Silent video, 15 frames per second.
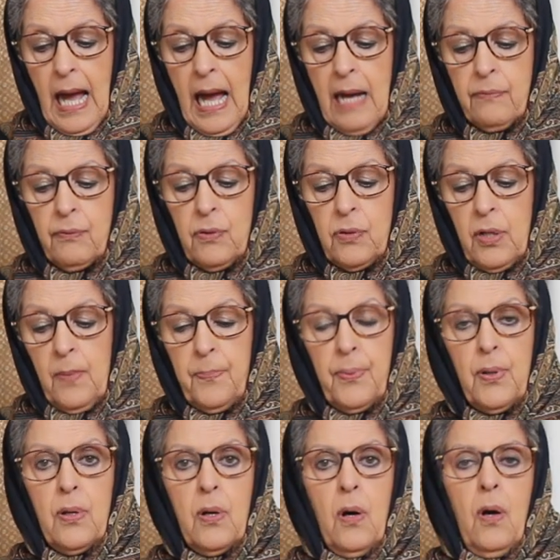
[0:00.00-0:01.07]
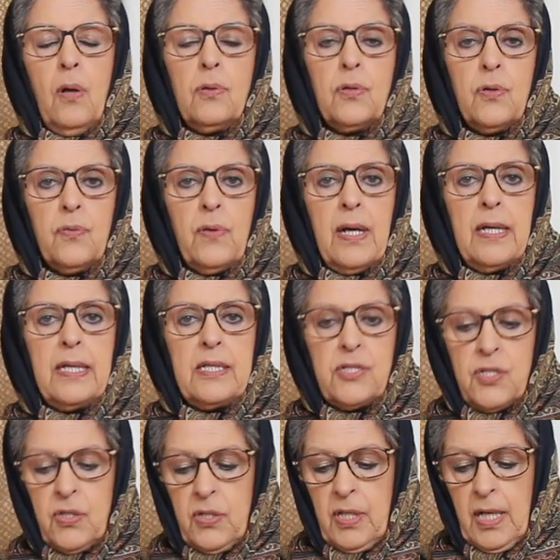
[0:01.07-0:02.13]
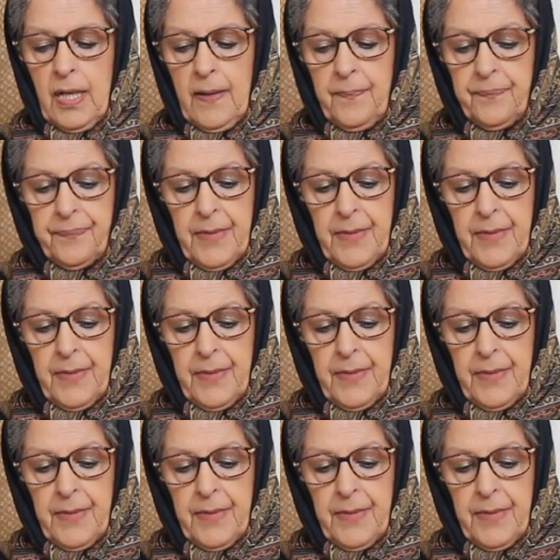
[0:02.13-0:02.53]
I wrote a book called Quranic Sunnah,